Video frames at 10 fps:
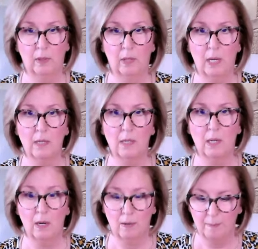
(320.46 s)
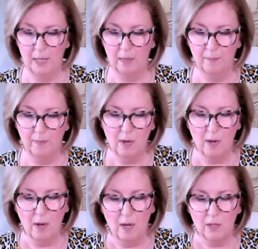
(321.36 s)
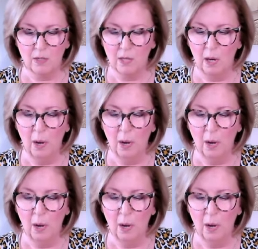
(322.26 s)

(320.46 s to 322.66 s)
that scared me. So.